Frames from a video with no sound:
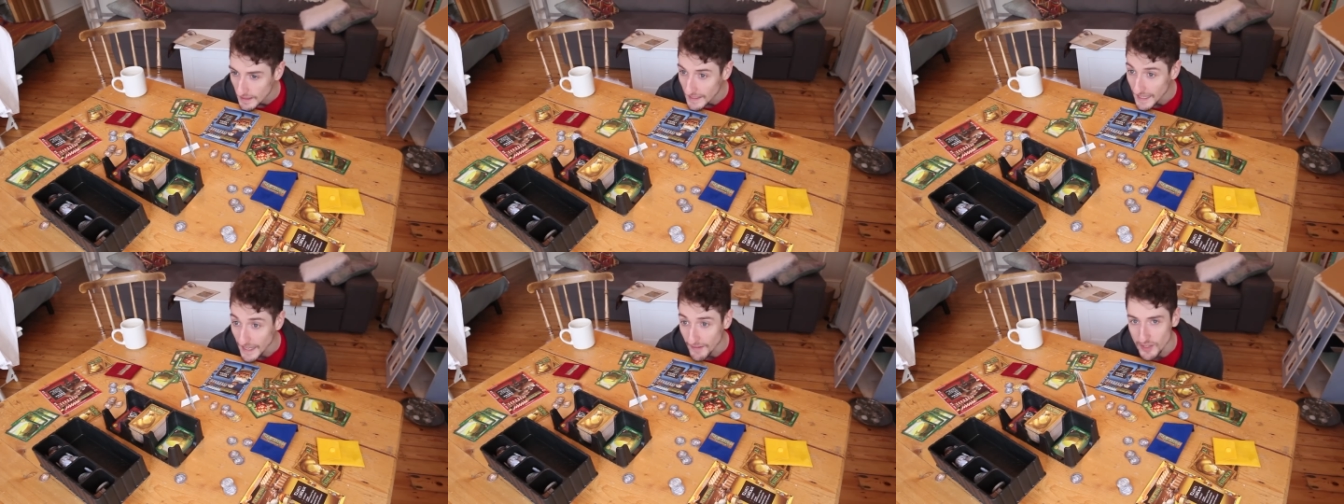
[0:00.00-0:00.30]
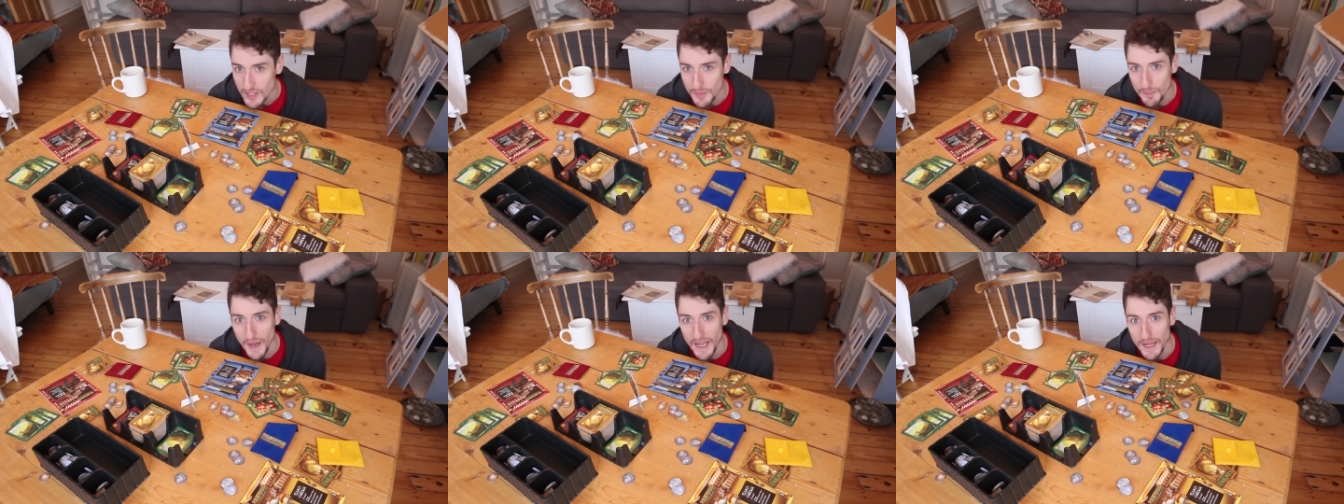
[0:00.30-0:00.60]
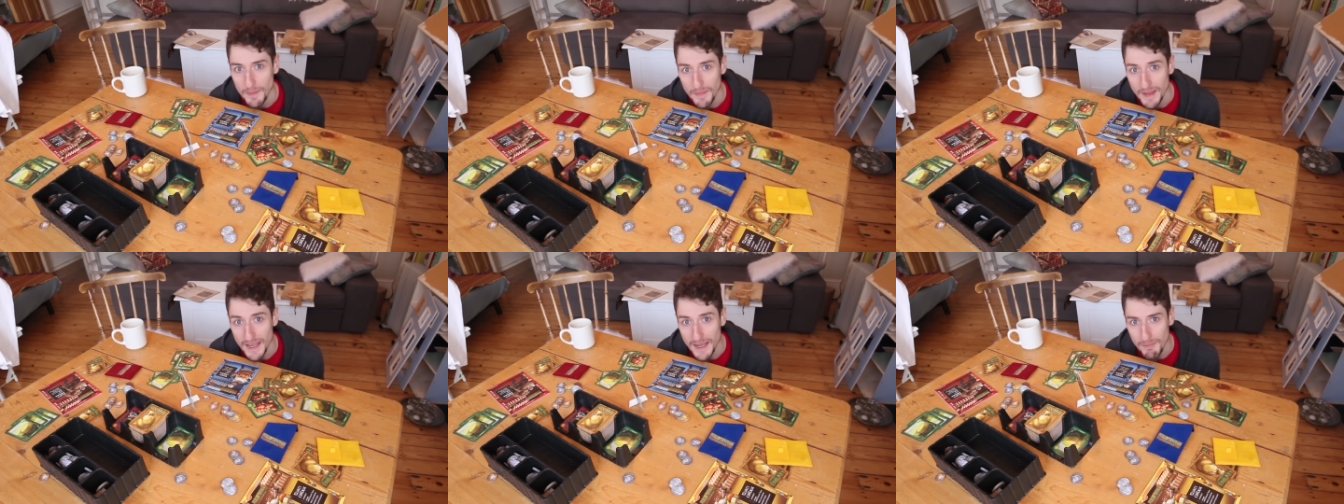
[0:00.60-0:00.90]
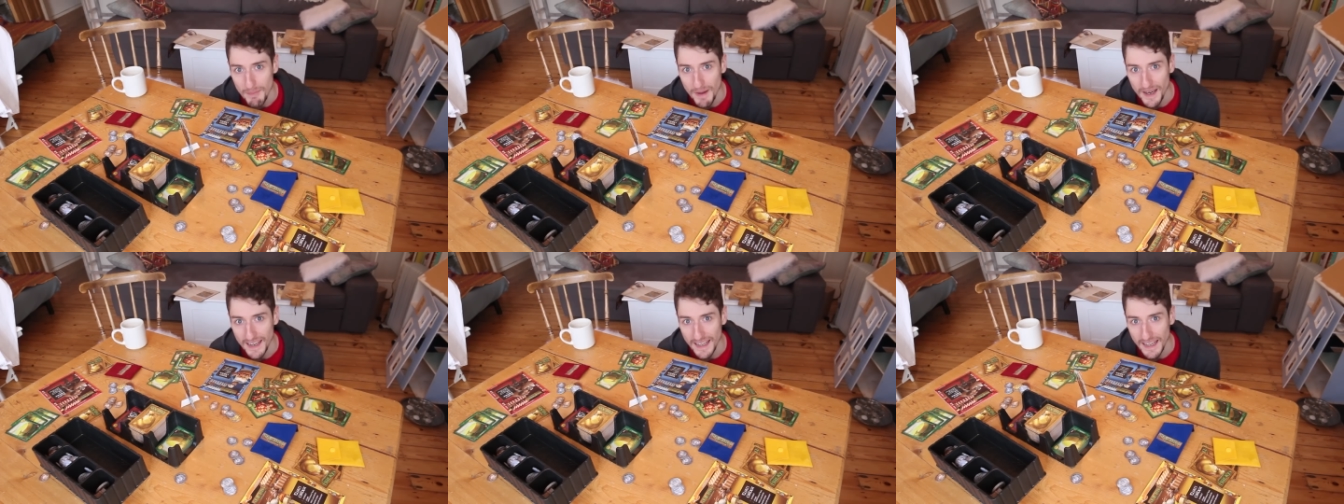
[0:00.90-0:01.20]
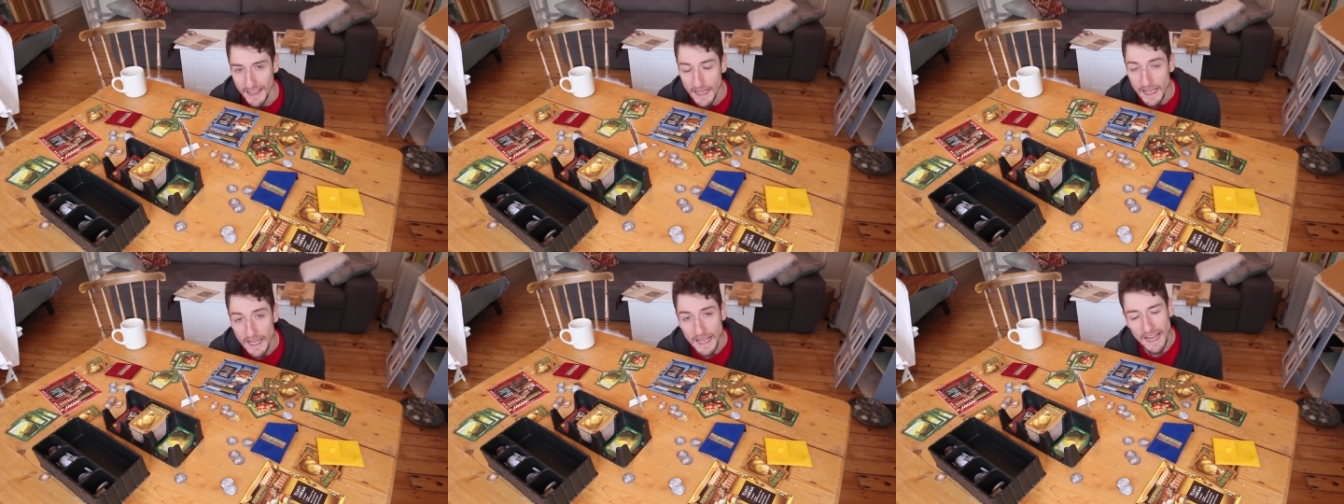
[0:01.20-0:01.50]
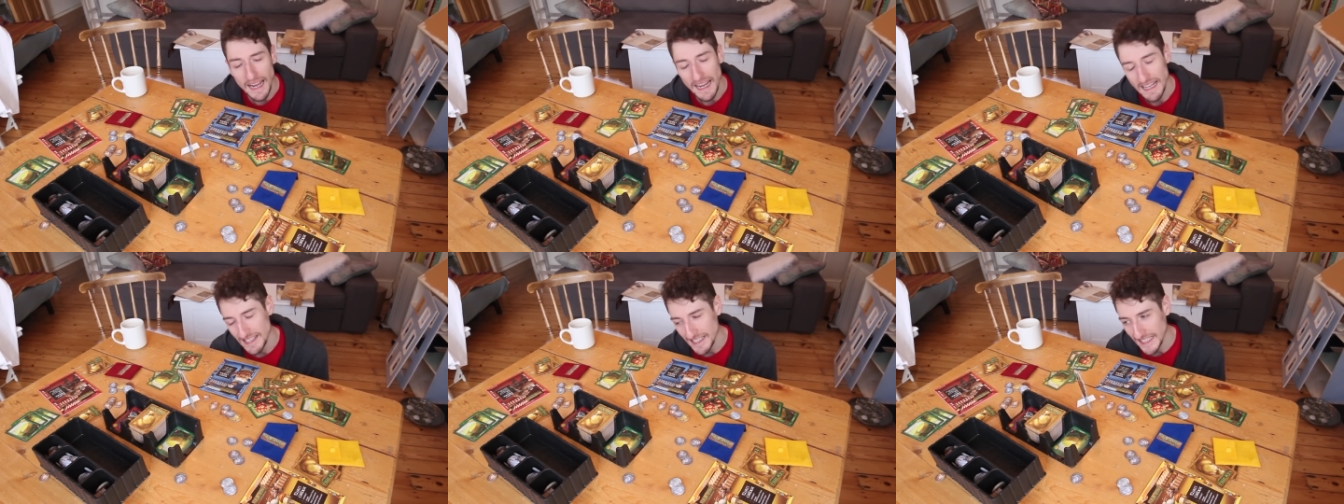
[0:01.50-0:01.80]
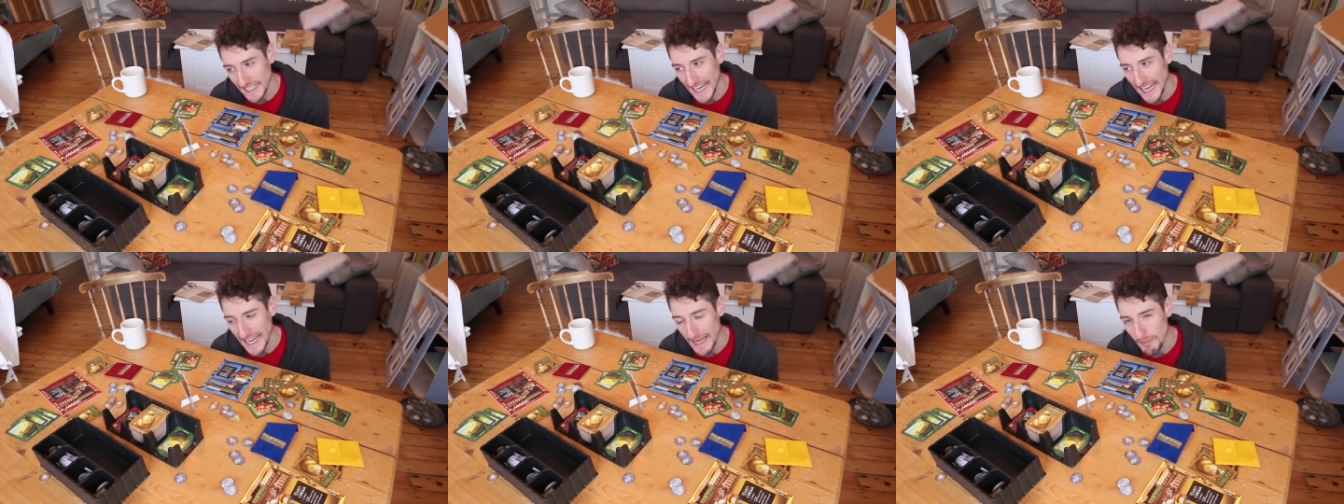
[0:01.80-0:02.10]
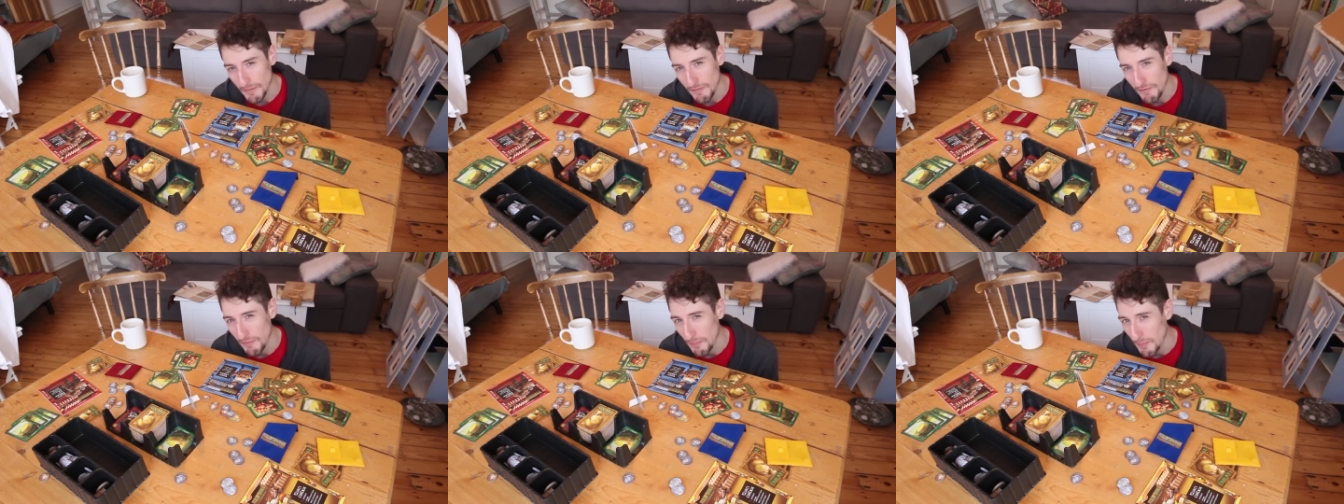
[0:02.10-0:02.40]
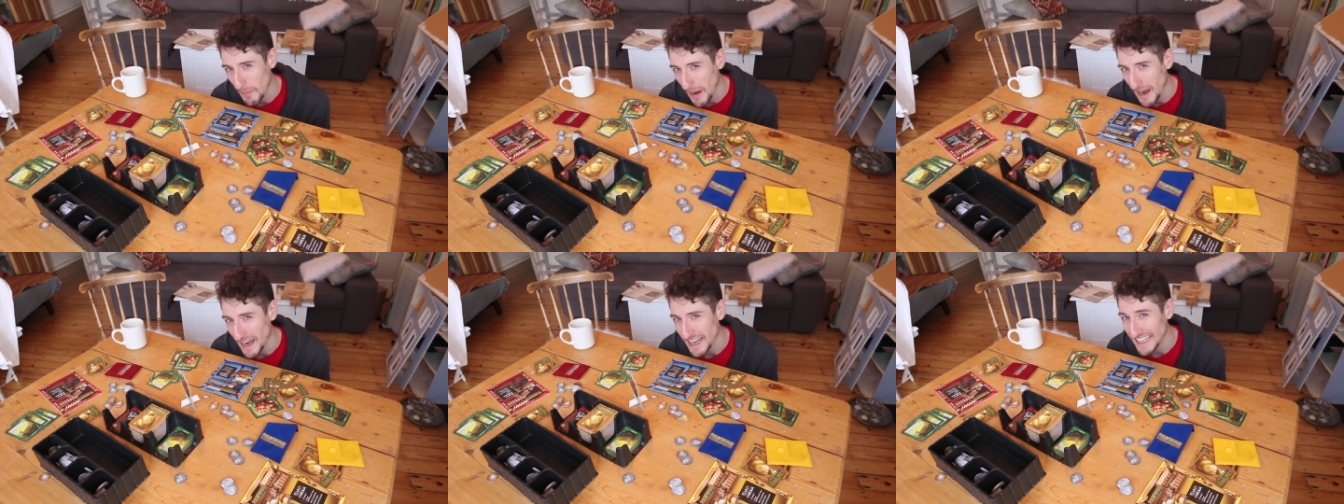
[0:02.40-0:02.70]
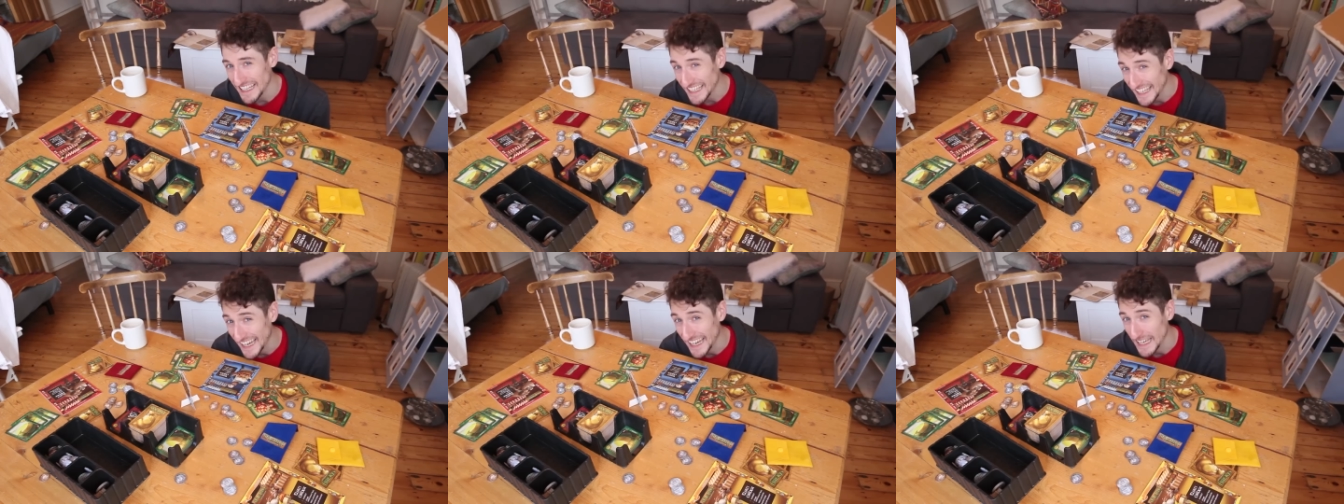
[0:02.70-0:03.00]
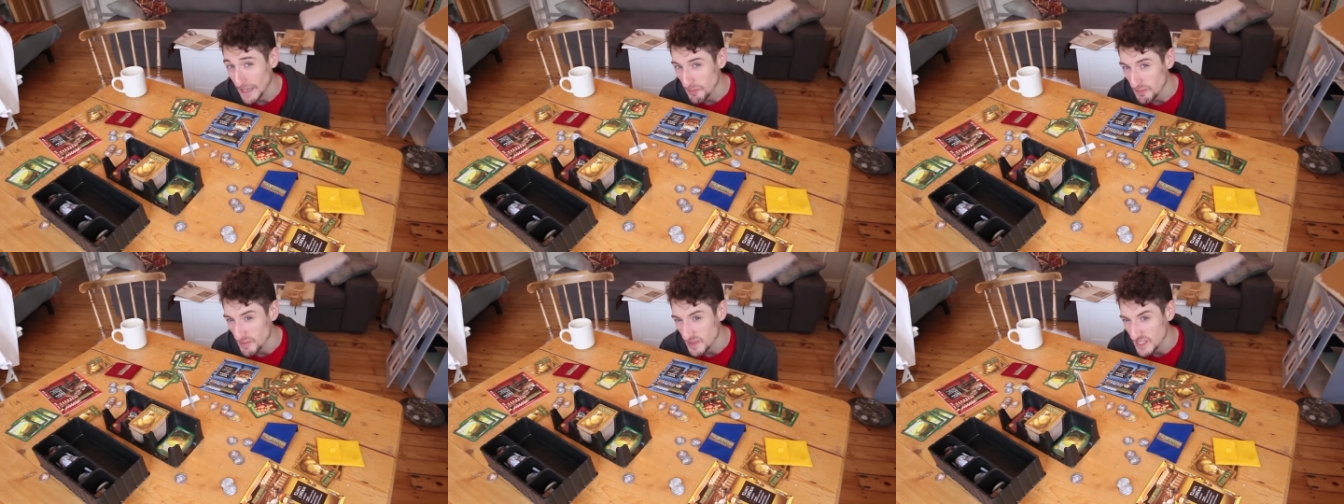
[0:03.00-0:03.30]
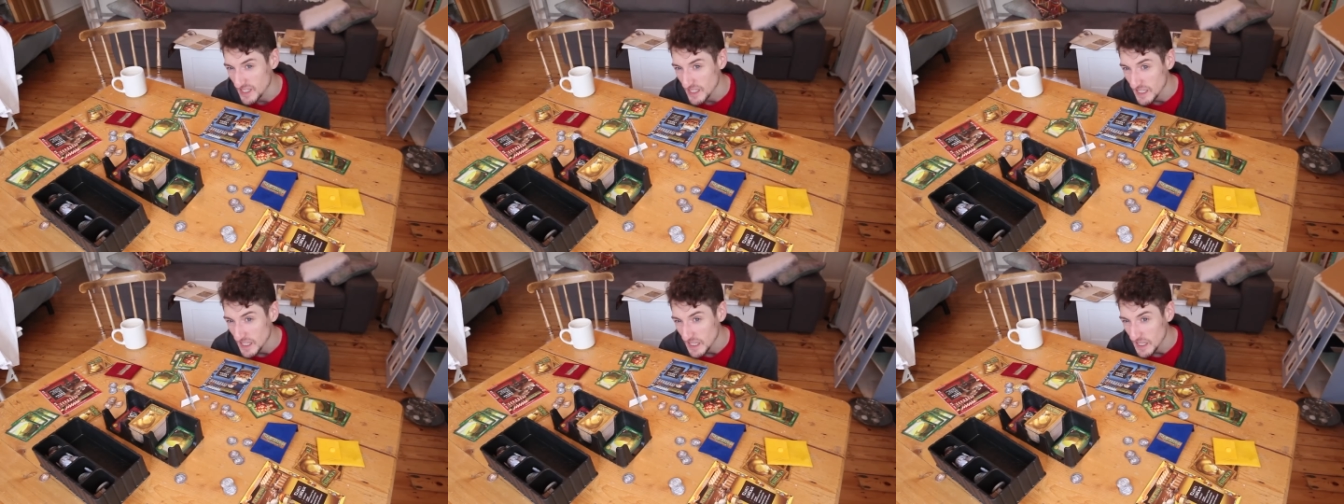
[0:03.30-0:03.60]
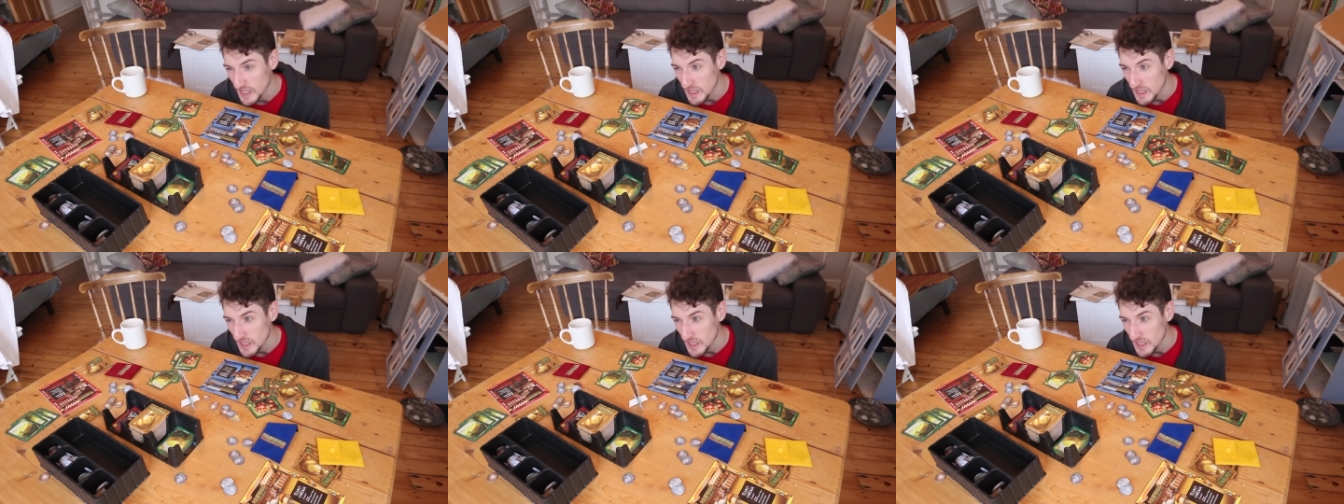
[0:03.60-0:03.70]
and having to pay me money. It's a game of mind games,